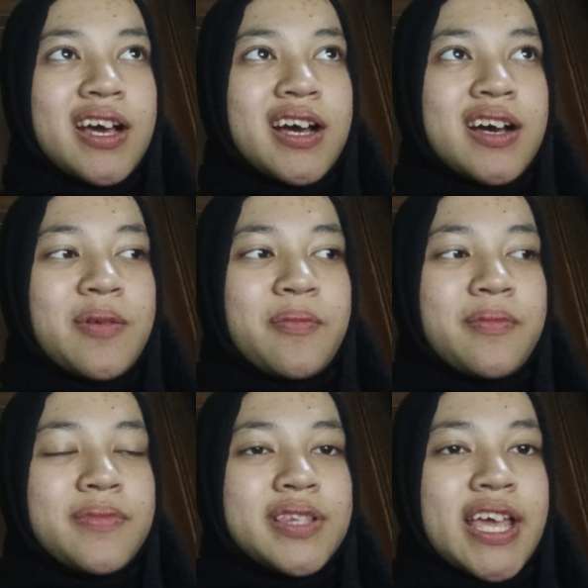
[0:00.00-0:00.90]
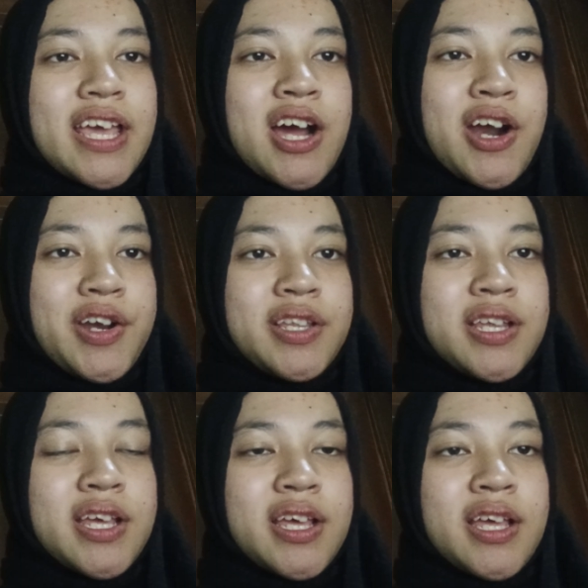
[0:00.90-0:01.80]
Um, they hurt
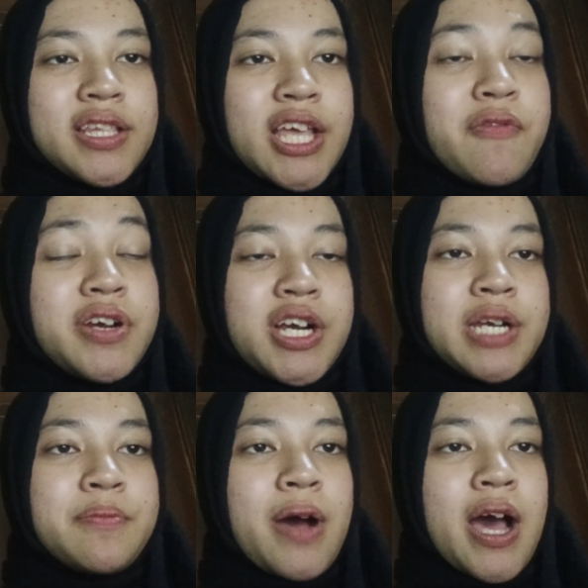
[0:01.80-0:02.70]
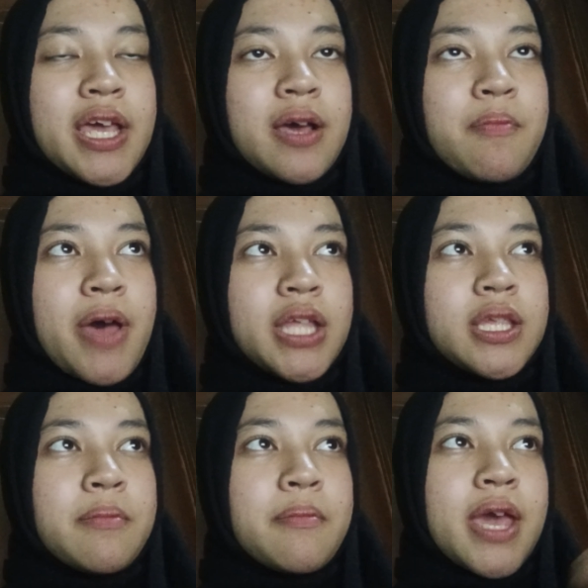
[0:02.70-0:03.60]
they were hurt by a
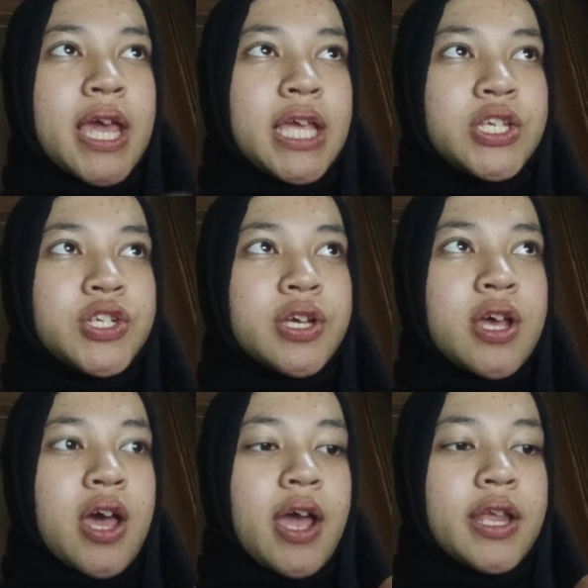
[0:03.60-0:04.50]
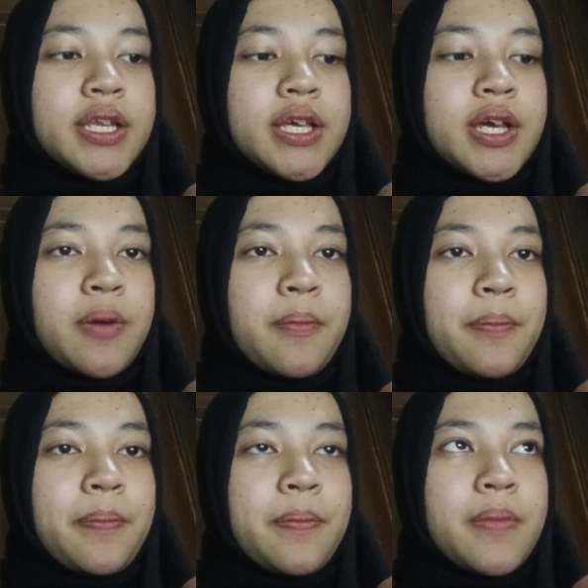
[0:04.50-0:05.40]
bad image and
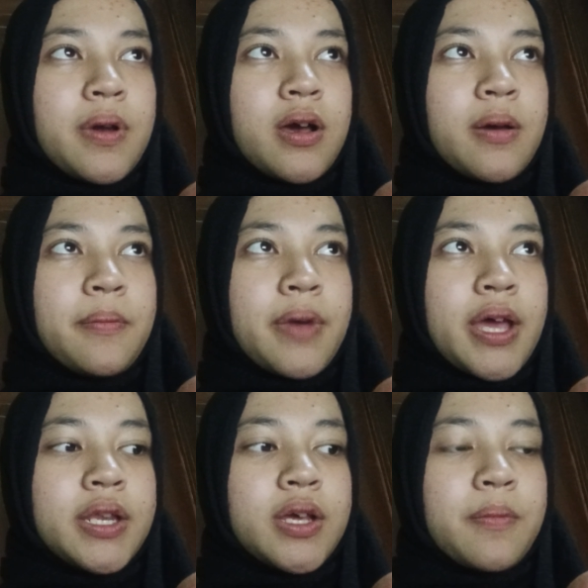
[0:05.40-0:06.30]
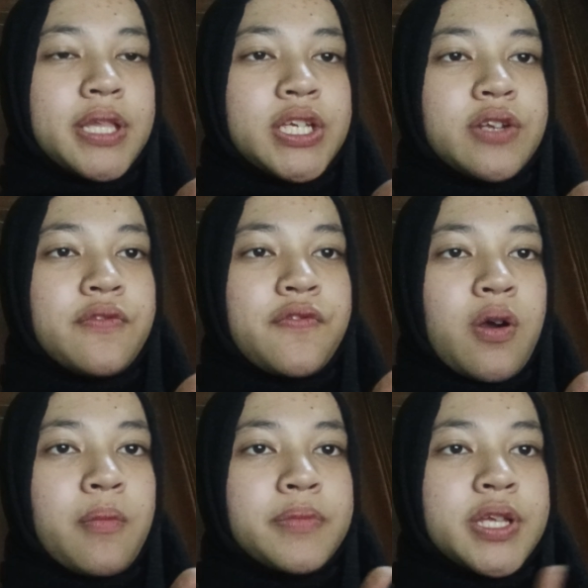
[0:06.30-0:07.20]
competition
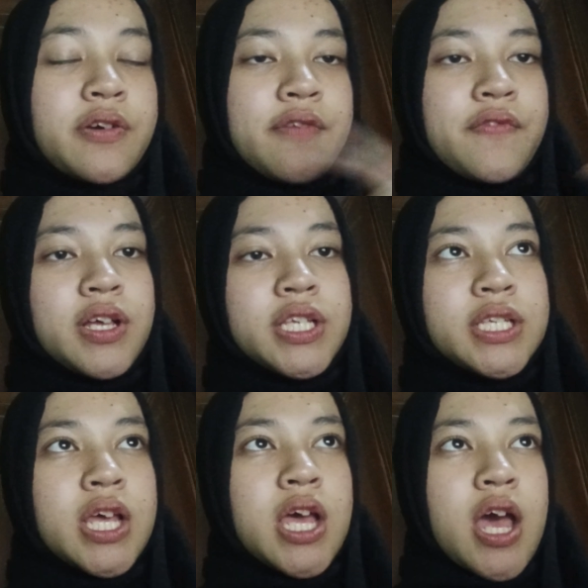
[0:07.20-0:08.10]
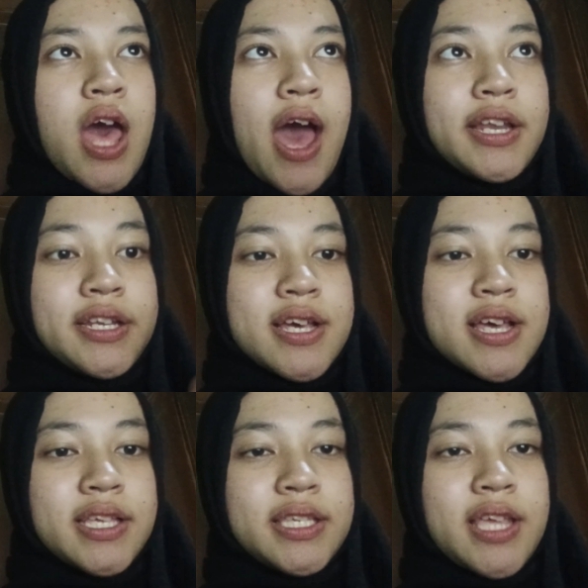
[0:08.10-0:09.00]
from their rivals,
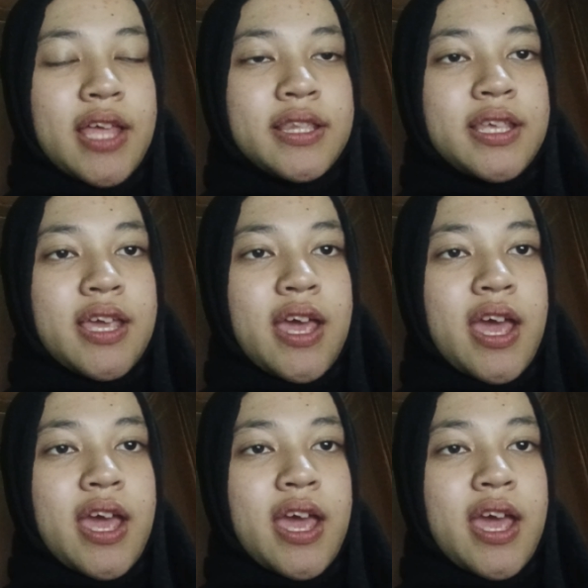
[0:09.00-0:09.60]
Adidas, and the